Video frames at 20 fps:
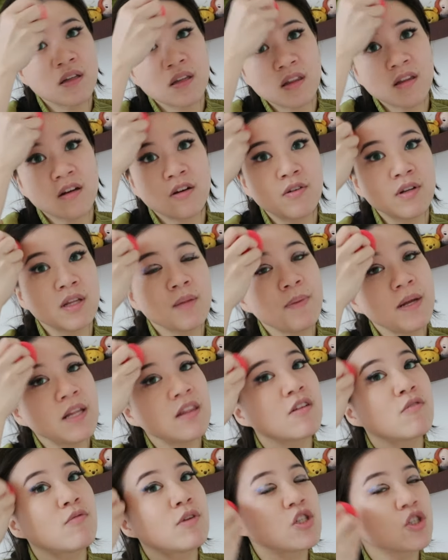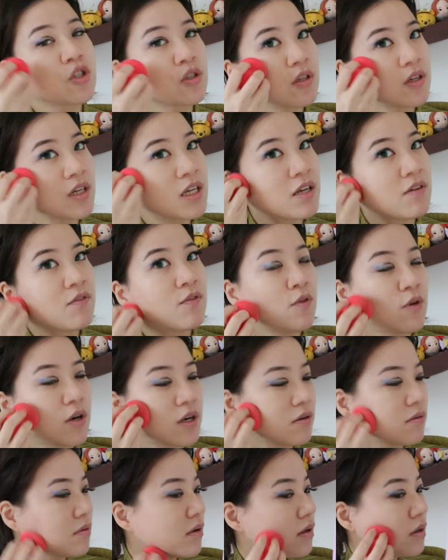so it depends on what you're looking for.
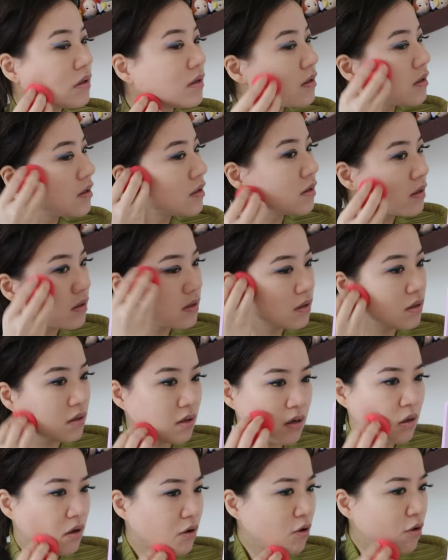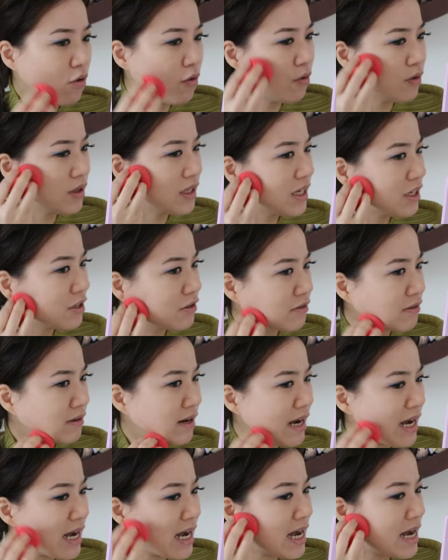Holy
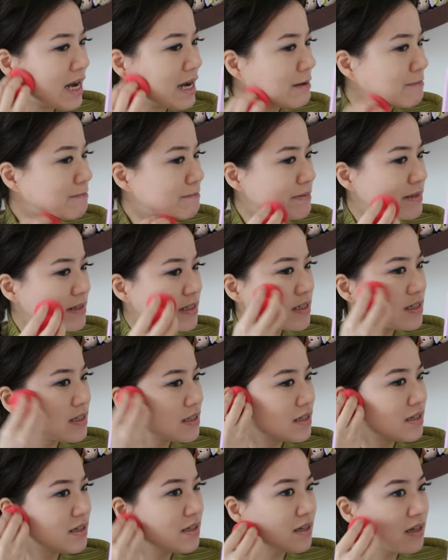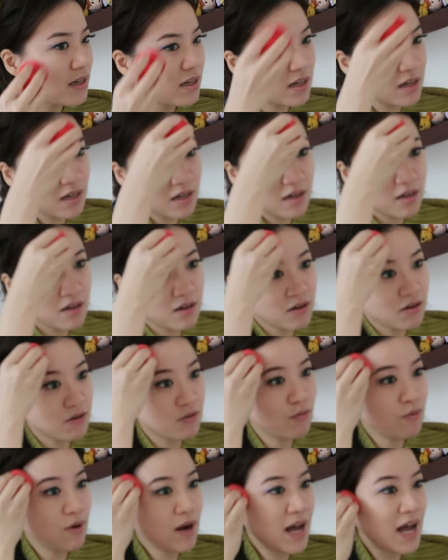crap!
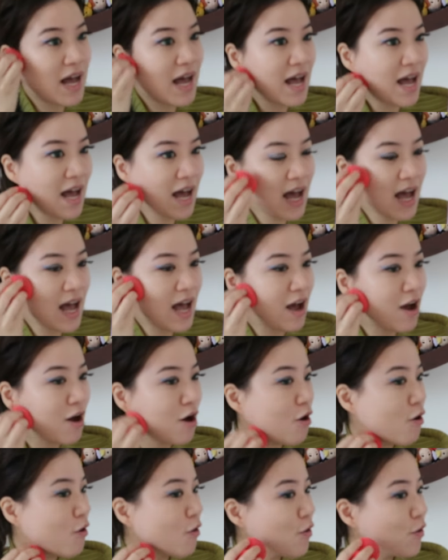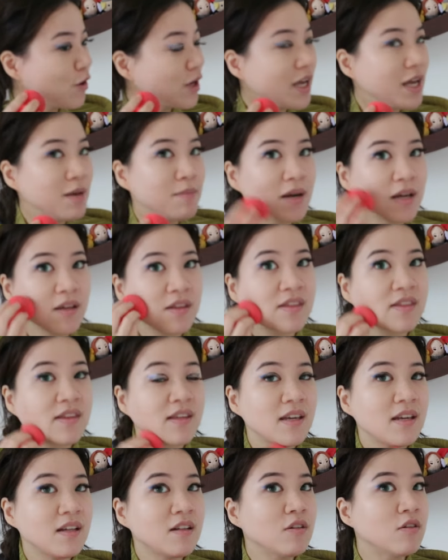Wow, okay, my
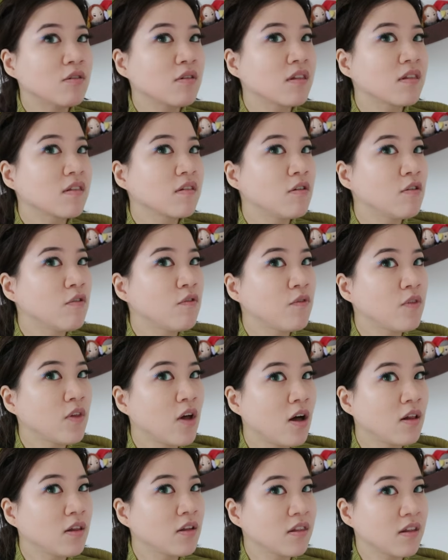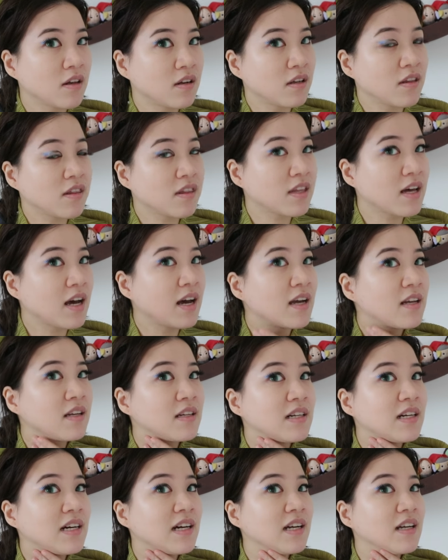skin looks so flawless on this side.
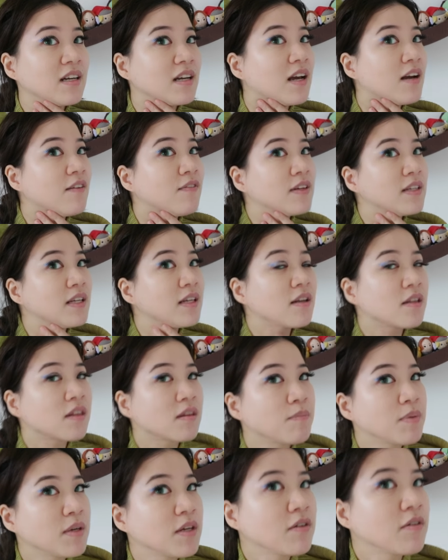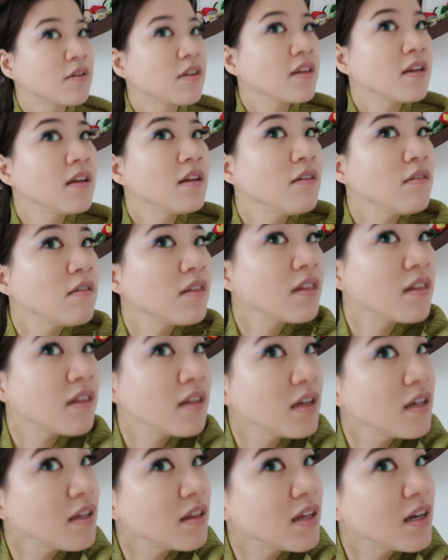Everything disappears. Can you
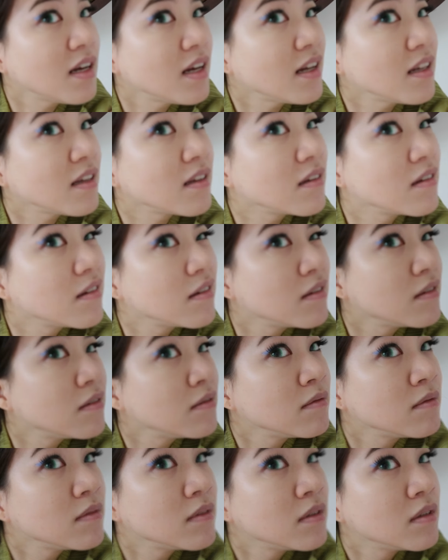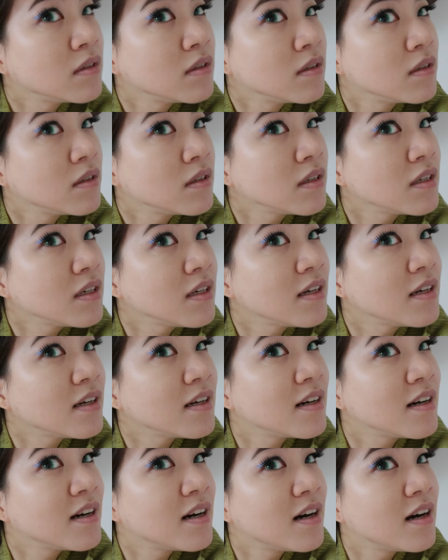see them?
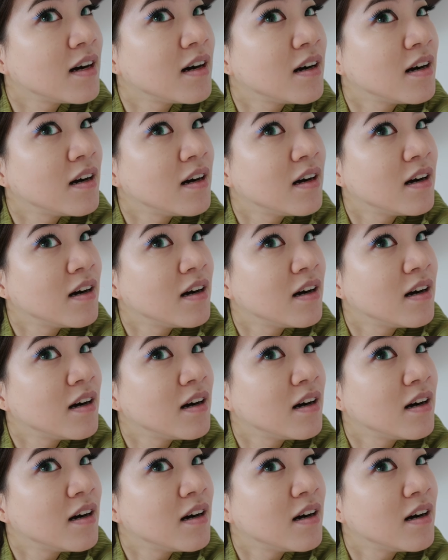Yeah.